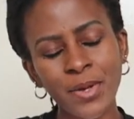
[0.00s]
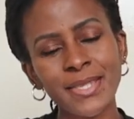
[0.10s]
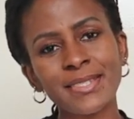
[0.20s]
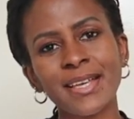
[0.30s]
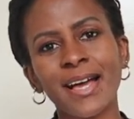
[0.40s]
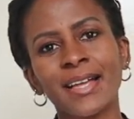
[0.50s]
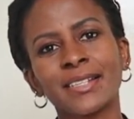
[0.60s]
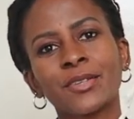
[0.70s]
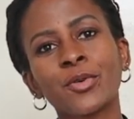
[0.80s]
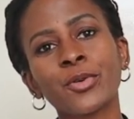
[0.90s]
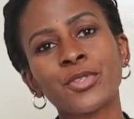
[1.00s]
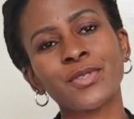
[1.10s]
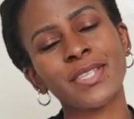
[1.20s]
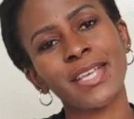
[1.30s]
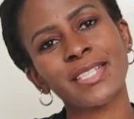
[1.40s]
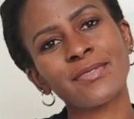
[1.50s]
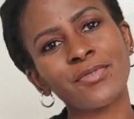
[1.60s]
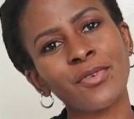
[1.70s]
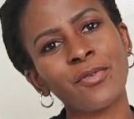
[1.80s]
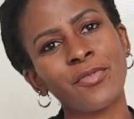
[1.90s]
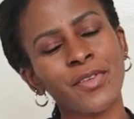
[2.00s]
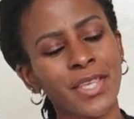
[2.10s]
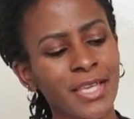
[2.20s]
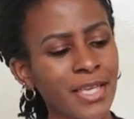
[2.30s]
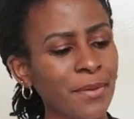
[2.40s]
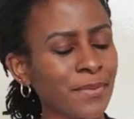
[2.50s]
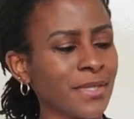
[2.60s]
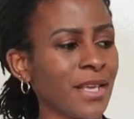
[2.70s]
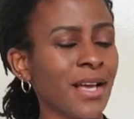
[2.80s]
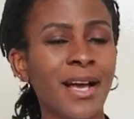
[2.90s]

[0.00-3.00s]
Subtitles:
waist, and go to size 4 for the hips.